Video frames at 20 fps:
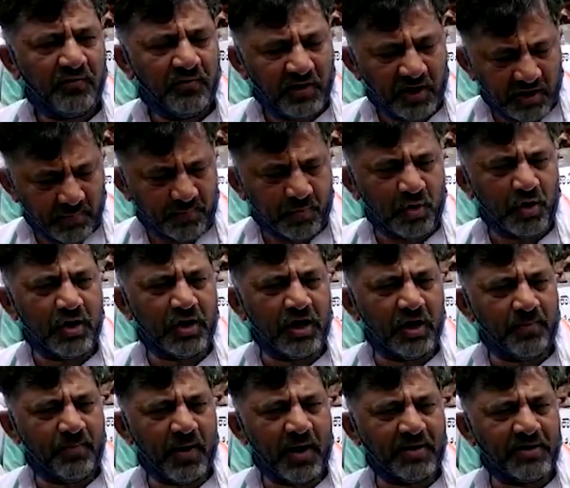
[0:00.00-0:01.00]
We are a
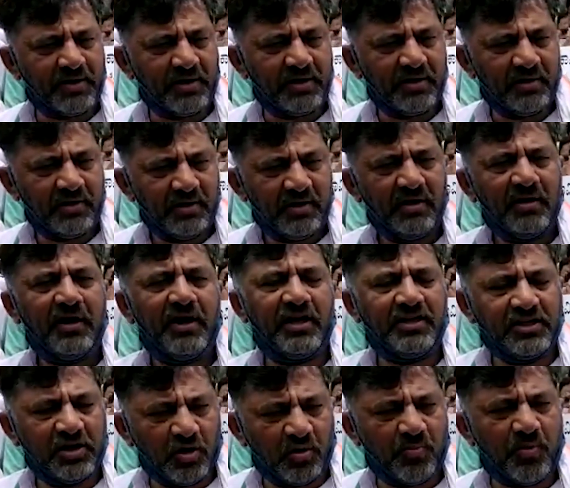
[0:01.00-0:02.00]
political party. It
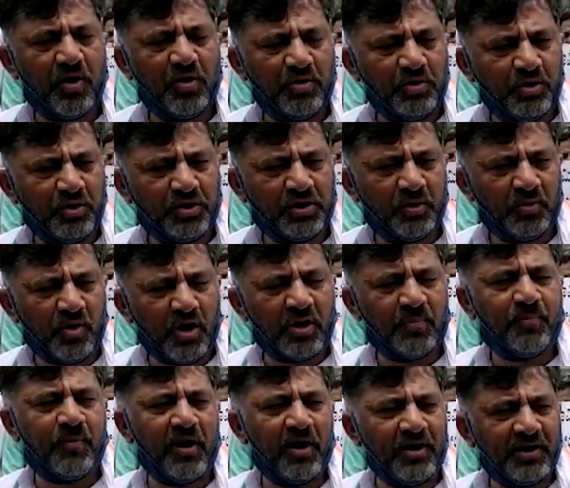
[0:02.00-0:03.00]
is our bound duty.
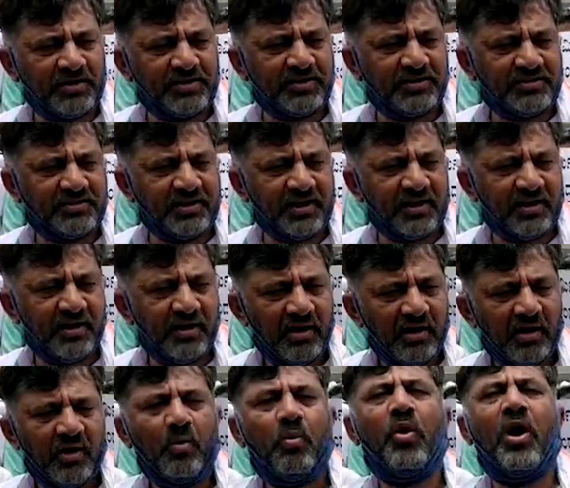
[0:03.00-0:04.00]
What politics is there?
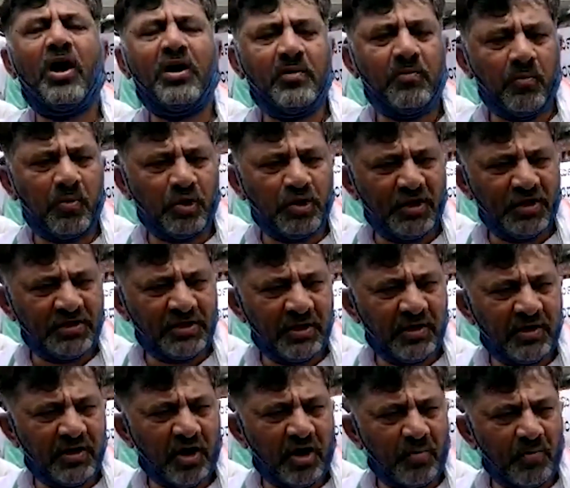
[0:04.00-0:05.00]
What
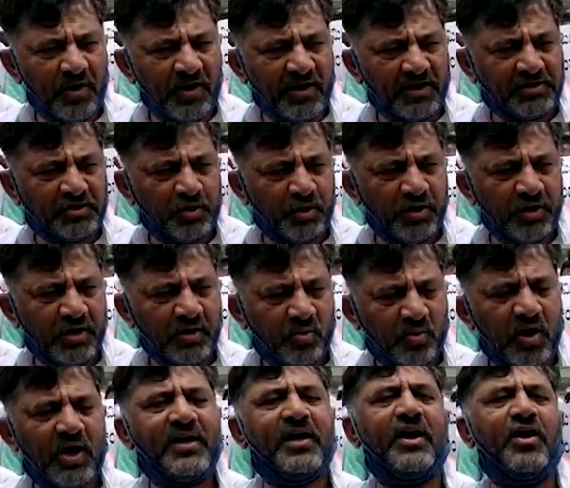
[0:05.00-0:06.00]
Modi government is doing?
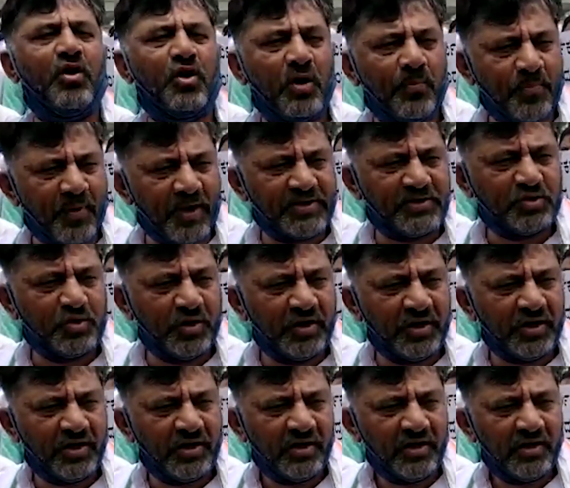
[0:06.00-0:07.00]
What Yediyurappa is
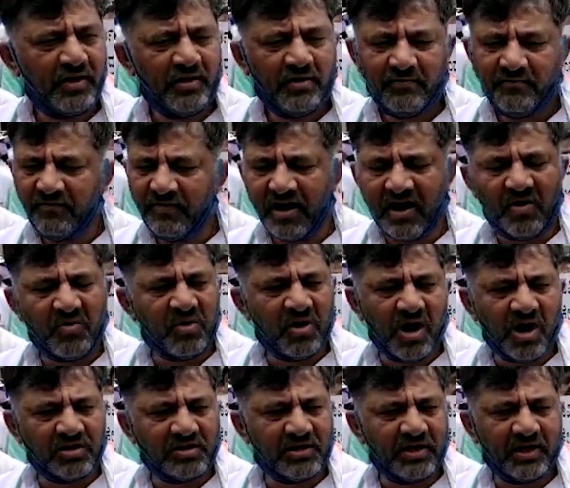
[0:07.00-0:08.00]
doing? We have
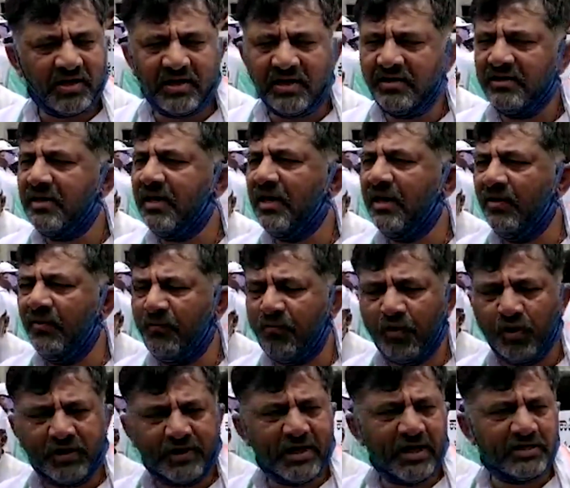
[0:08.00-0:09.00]
not taken the
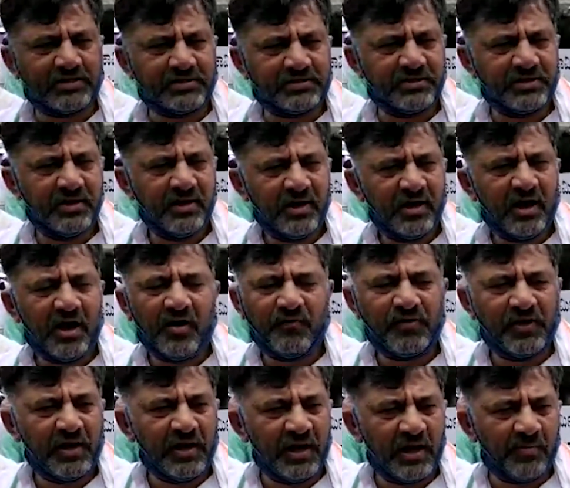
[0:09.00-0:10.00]
food kits of
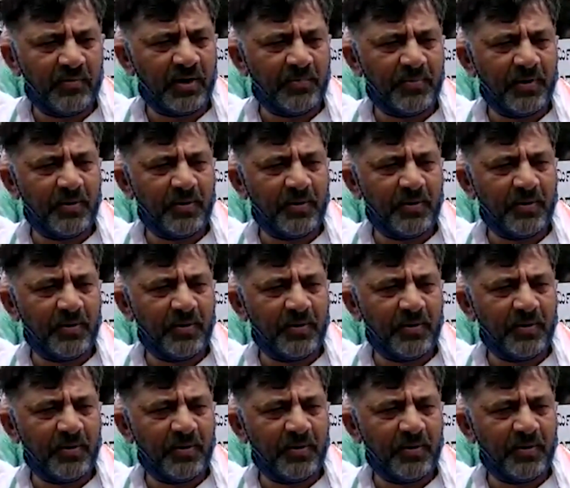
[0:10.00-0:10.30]
the labor